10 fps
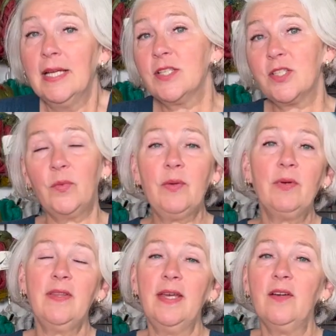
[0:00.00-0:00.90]
So we were
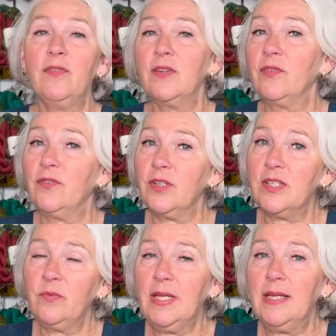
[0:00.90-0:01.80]
there for the
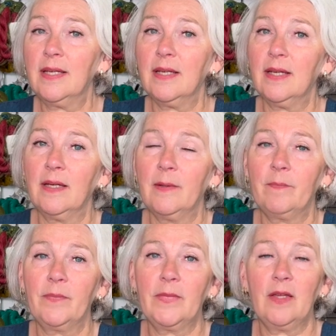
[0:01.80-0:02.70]
first week
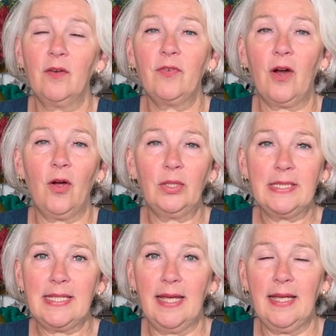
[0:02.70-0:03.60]
of our
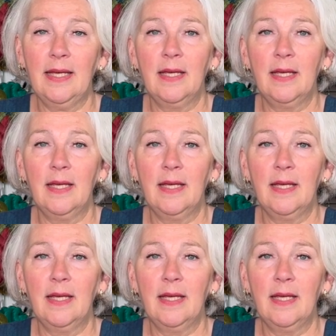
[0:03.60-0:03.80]
holiday.